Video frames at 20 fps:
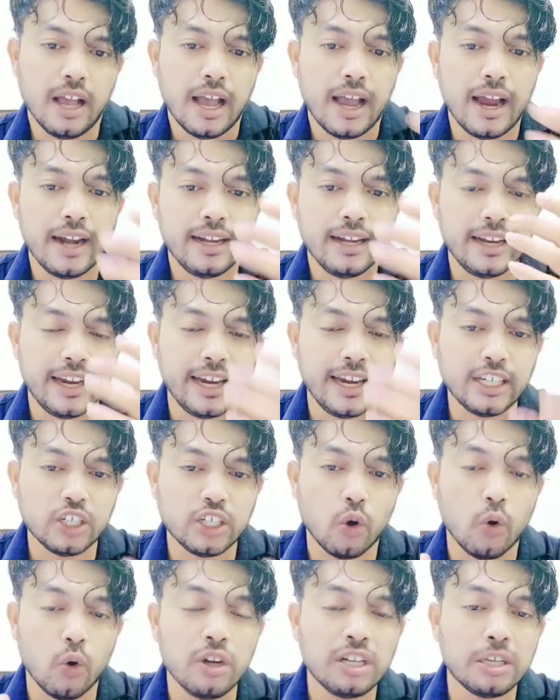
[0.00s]
and
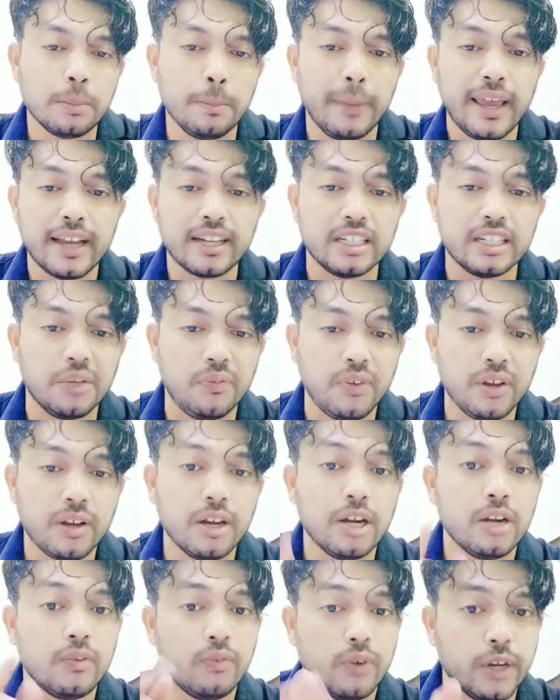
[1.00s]
it won't make
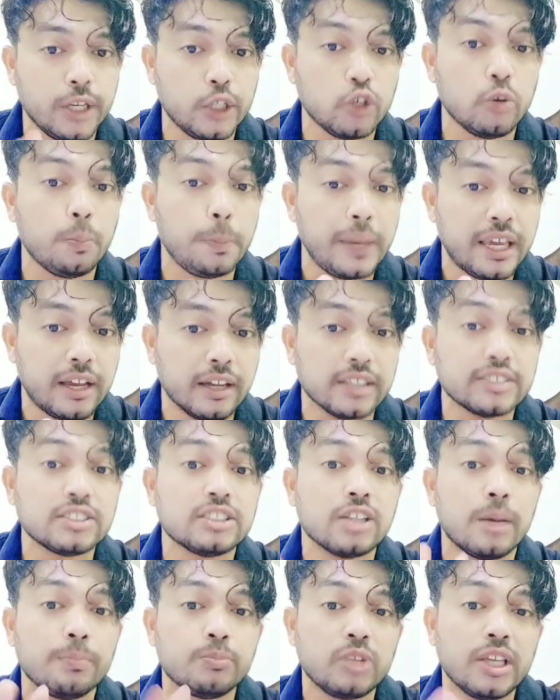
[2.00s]
difficult for you because
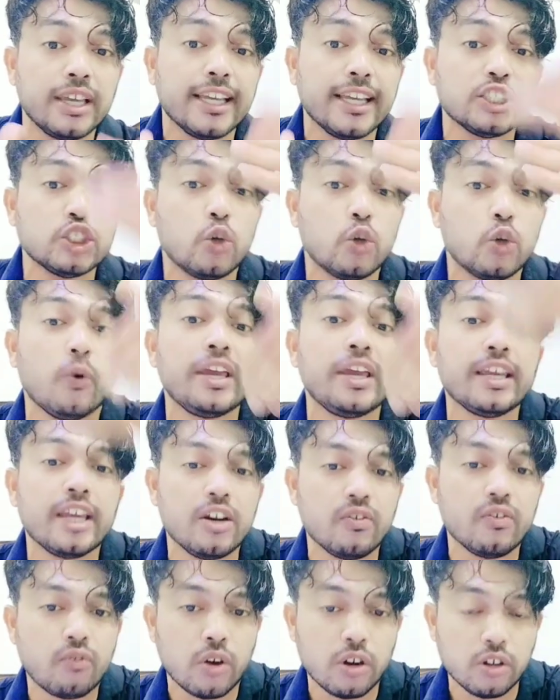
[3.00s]
something is going
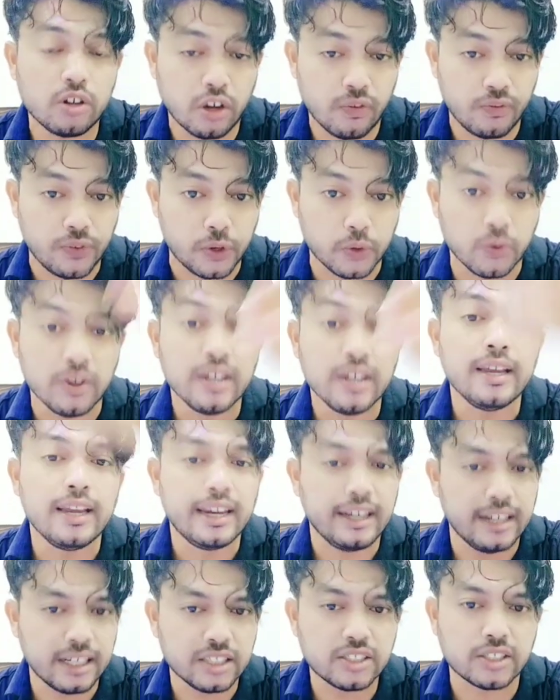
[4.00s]
in front of you
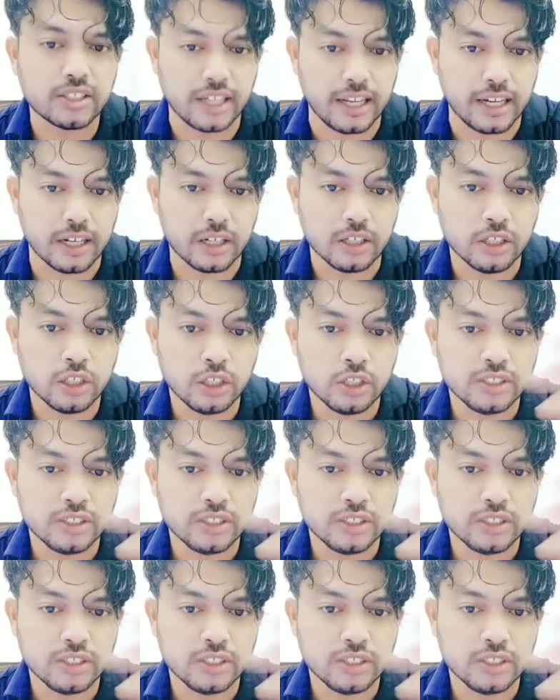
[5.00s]
in the screen.